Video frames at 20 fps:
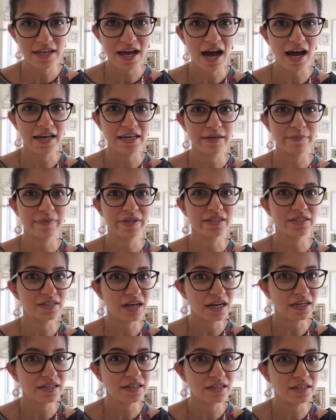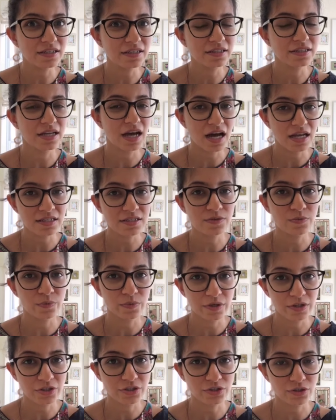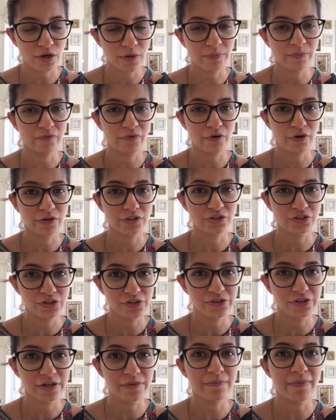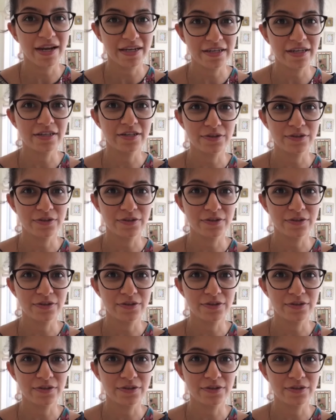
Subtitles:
I am conducting a dance workshop for children Monday,